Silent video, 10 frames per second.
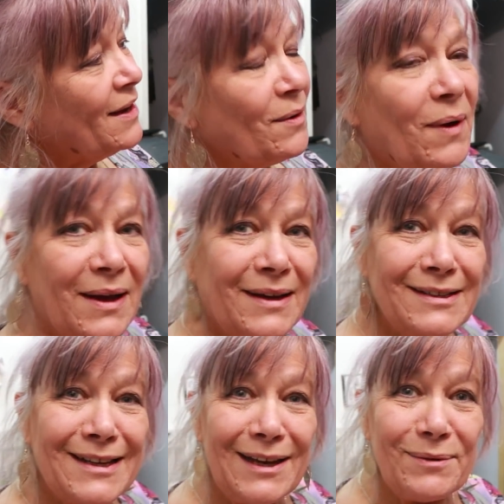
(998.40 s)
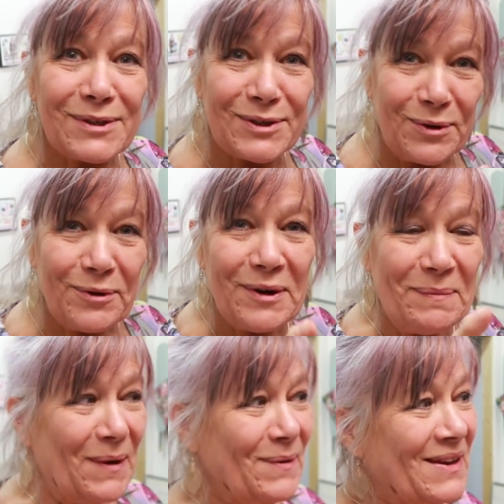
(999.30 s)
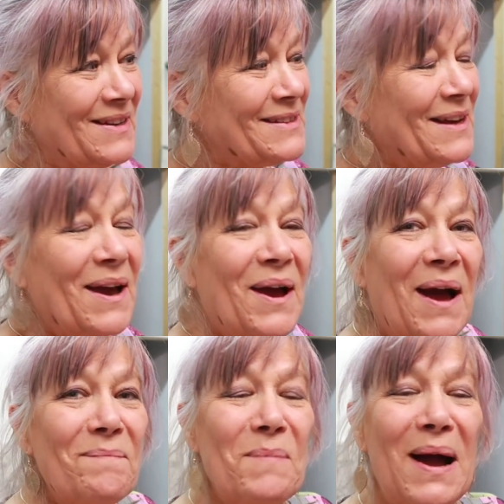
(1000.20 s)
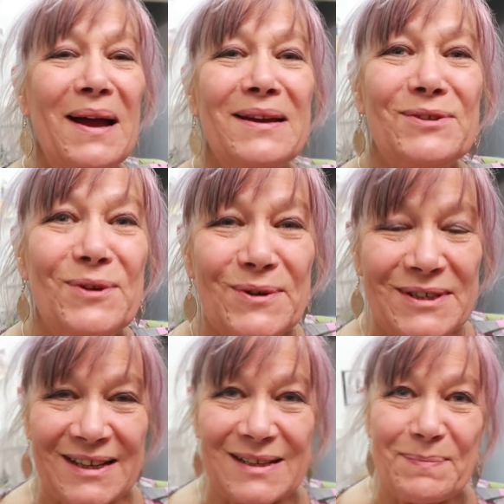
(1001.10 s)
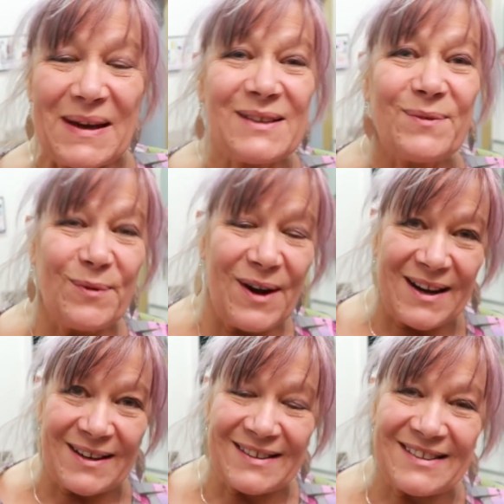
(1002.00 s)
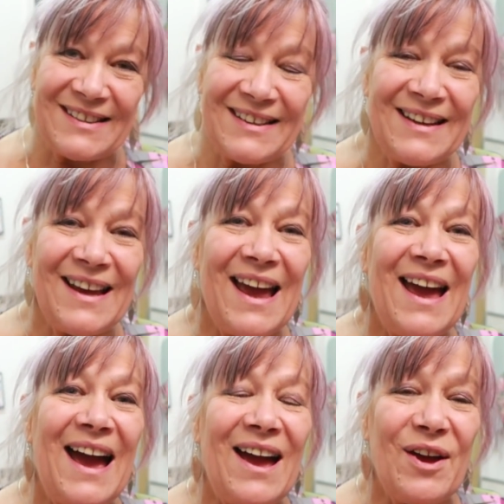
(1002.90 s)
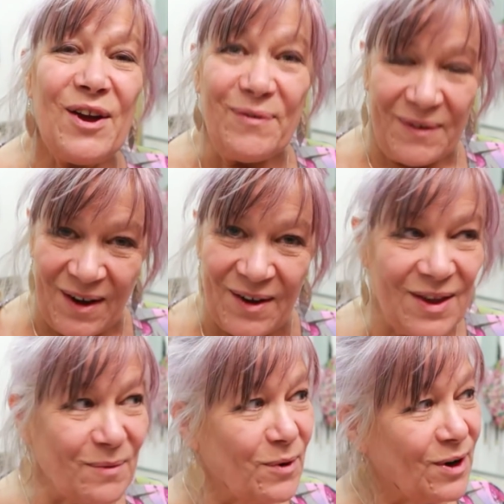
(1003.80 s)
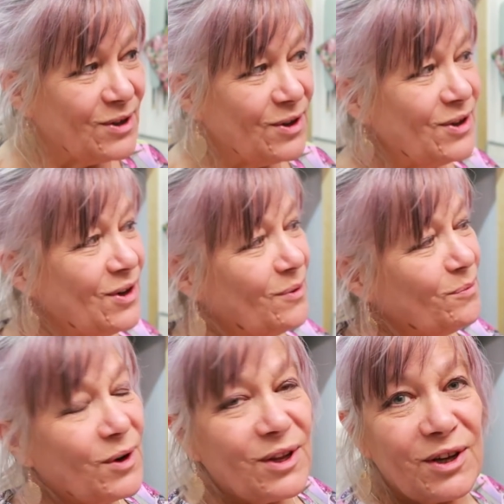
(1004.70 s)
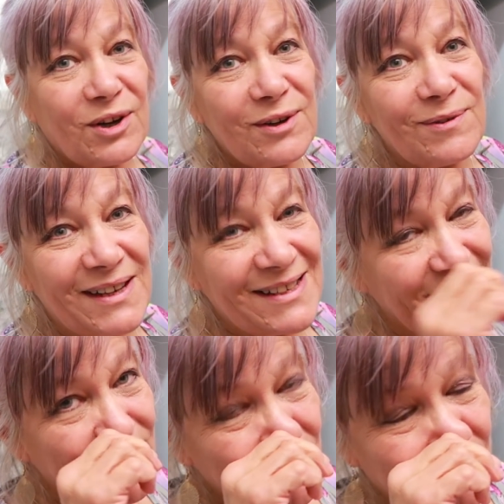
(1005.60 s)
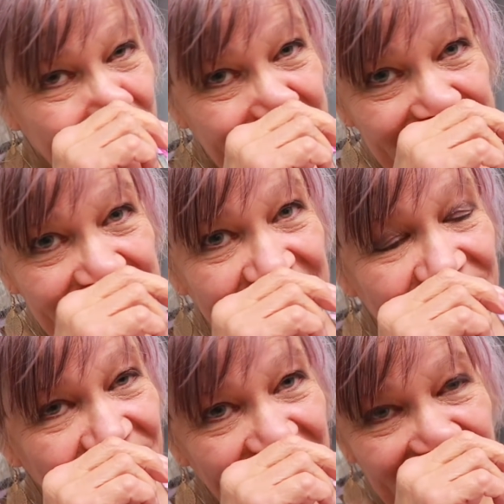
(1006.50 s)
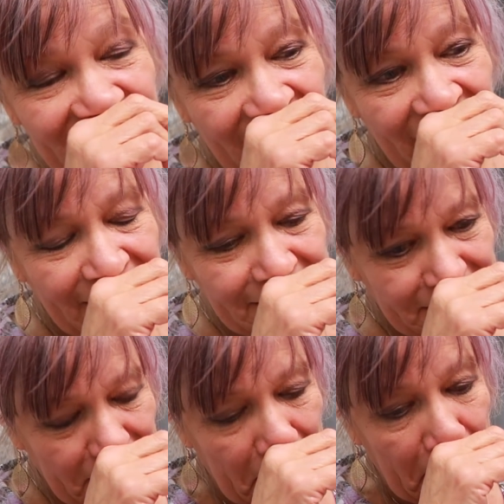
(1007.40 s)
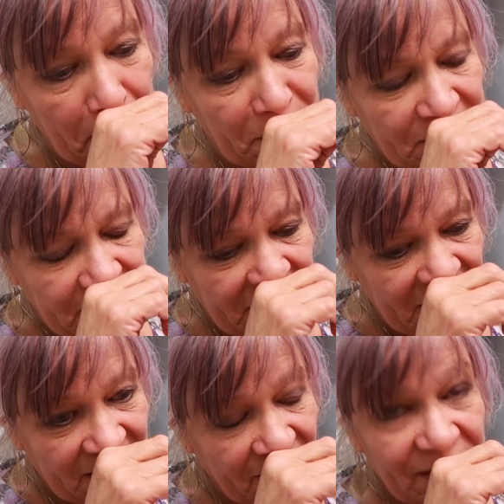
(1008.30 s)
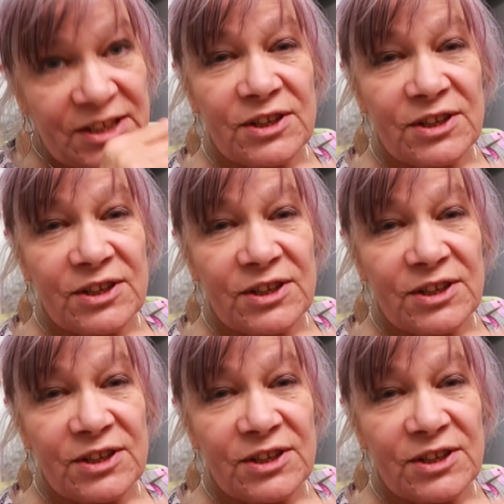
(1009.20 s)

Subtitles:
Now I can tell you a story about this. My daughter's best friend, her father worked on one of the oil rigs in the North Sea, and he was a